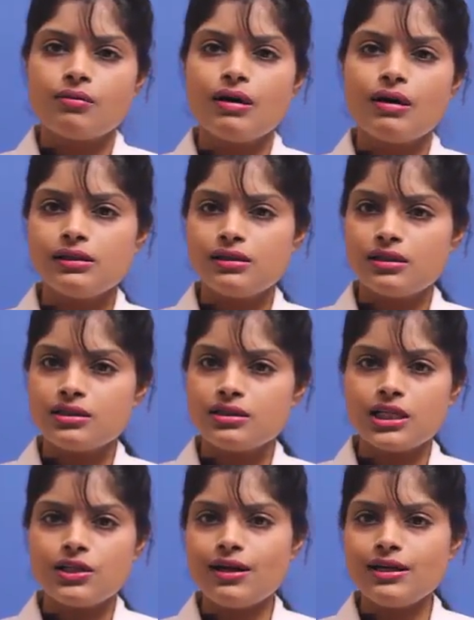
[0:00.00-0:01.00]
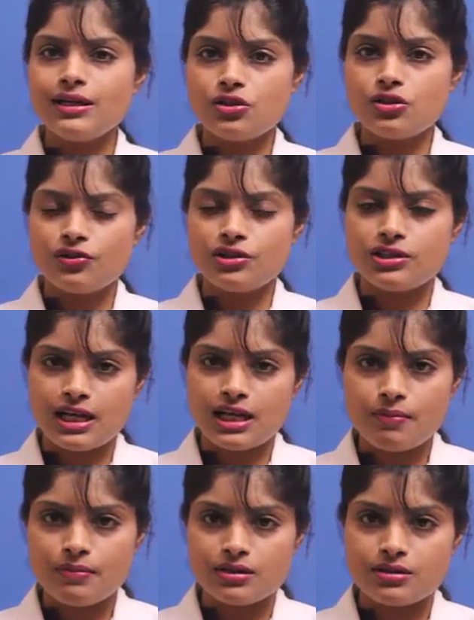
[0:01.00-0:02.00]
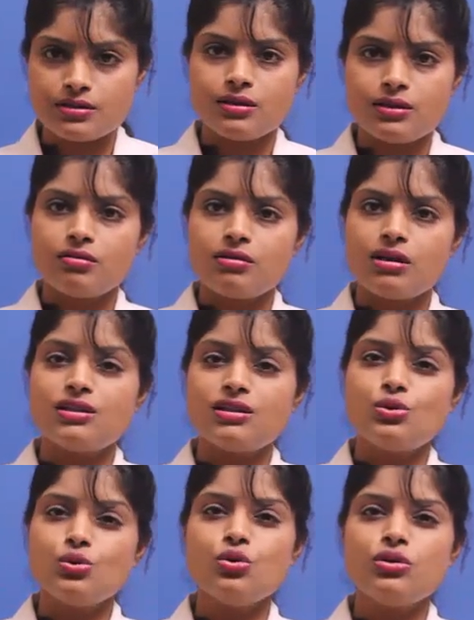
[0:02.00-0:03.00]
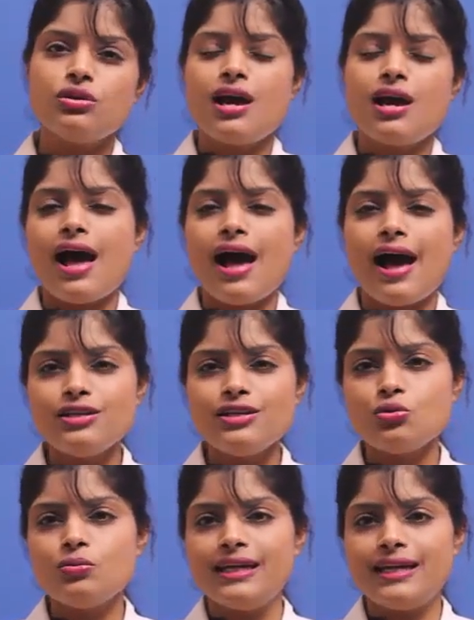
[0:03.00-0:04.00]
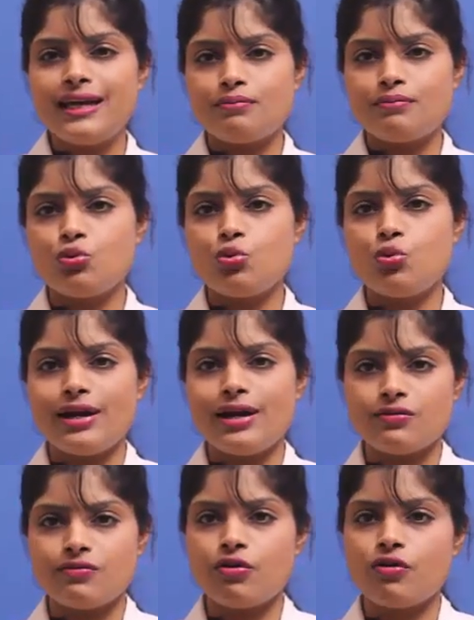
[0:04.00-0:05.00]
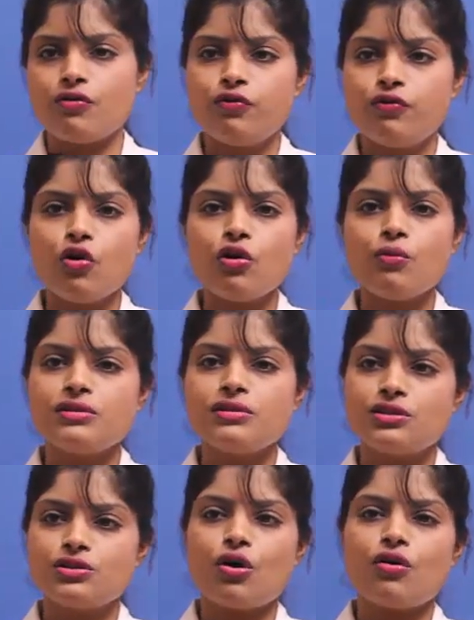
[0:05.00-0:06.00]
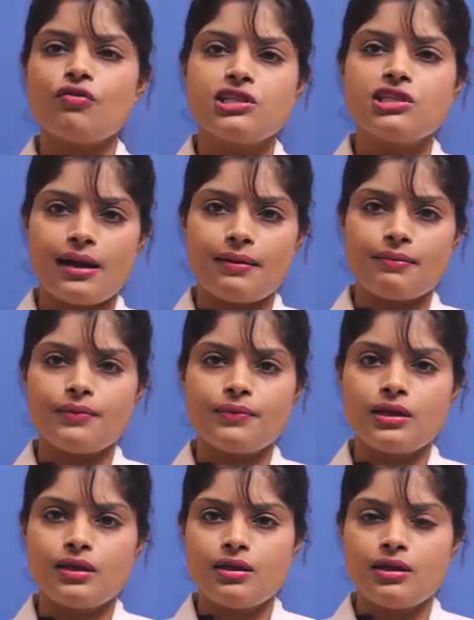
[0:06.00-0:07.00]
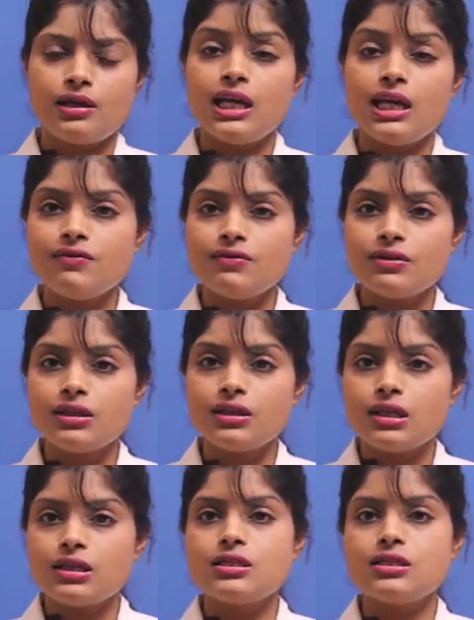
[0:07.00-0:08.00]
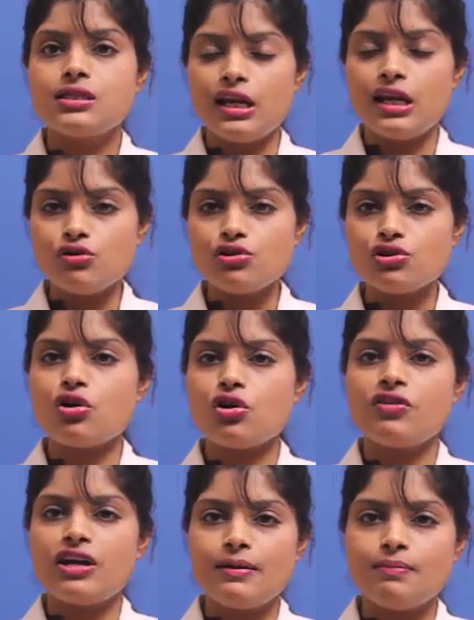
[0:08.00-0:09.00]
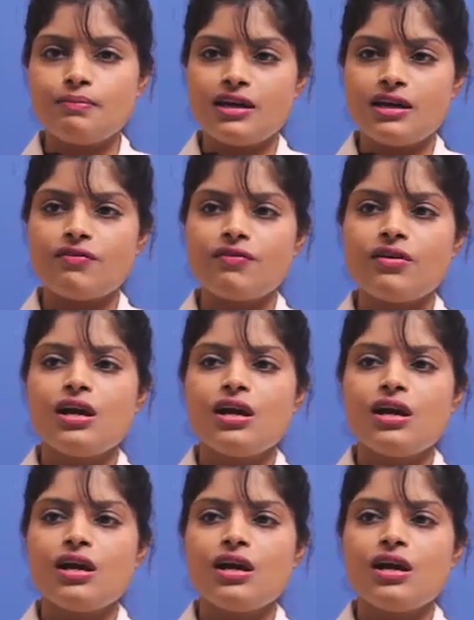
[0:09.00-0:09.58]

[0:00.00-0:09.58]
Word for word: But the disadvantage of the same is that the tooth has to be kept wet for four minutes of time. Even the solution of A P F